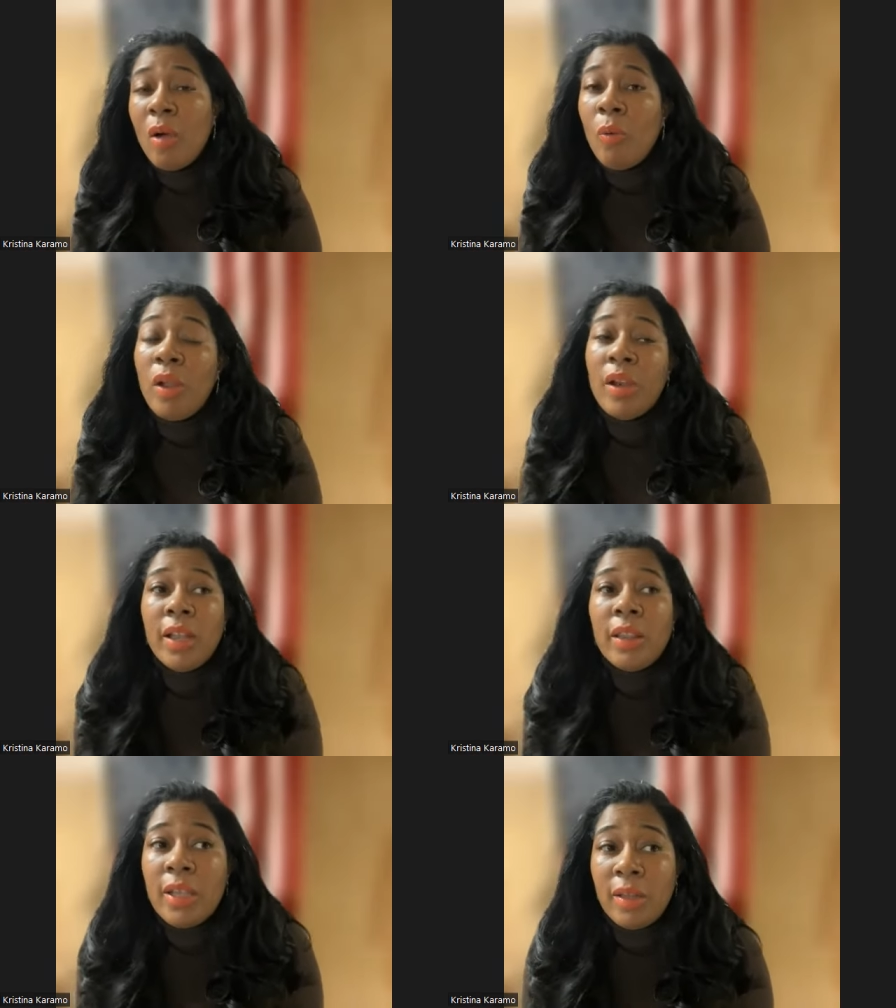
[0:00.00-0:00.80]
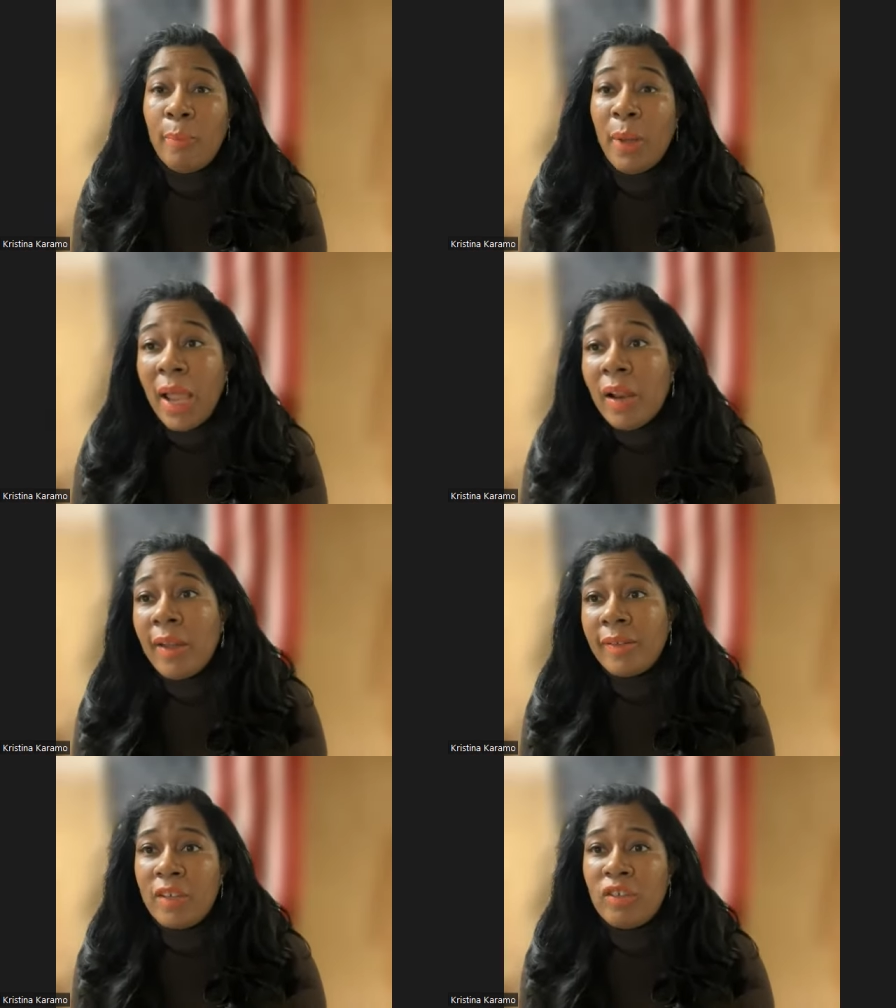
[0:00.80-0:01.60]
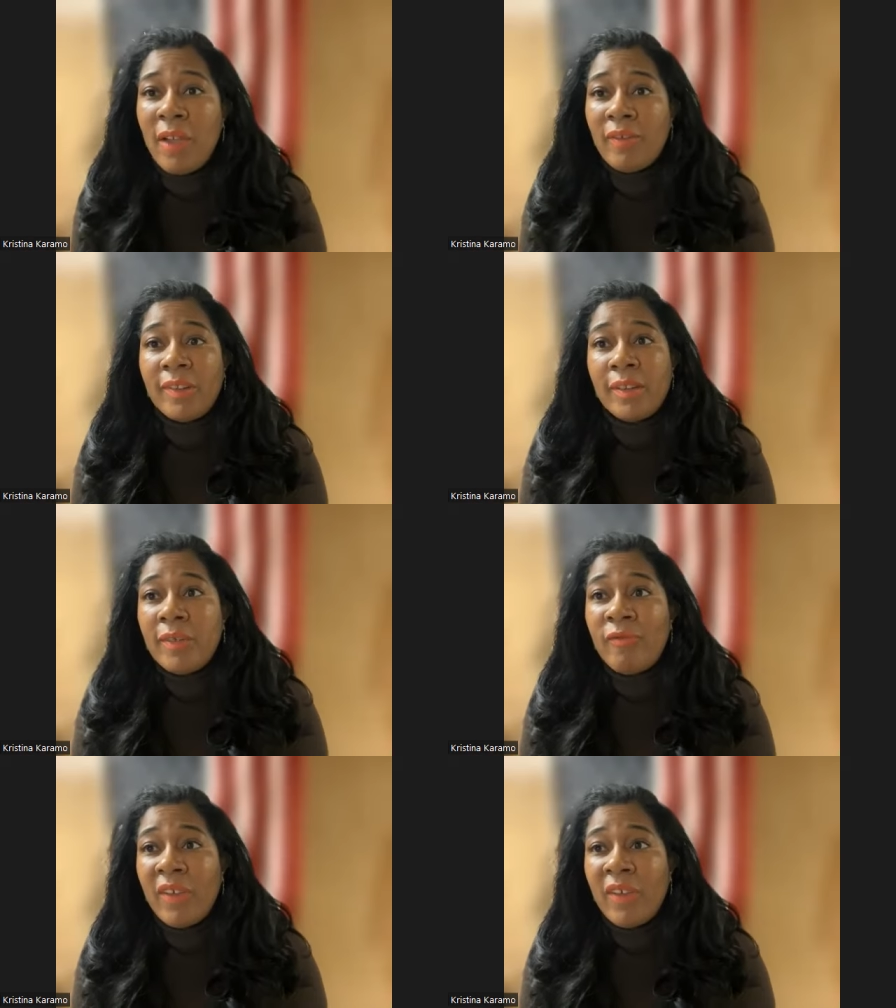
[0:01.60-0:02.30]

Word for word: Well, nothing in the bylaw said you have to sit,